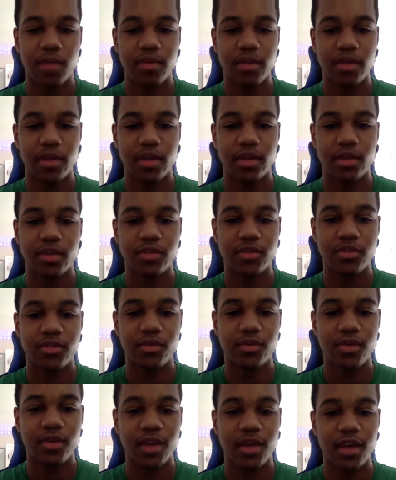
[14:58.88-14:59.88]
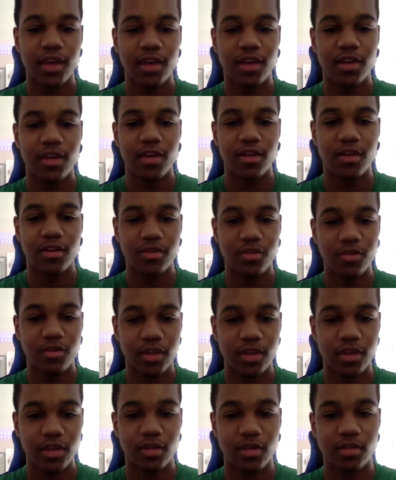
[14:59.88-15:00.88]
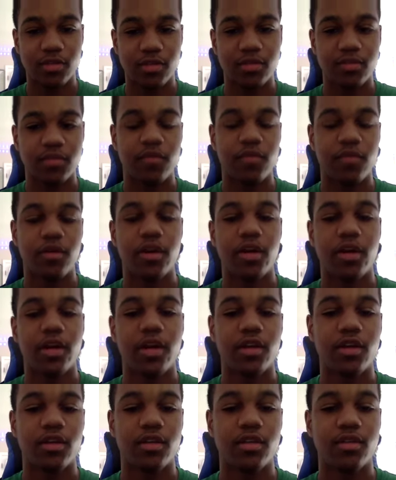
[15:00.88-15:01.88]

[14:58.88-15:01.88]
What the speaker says: play 2K, Call of Duty, and Fortnite.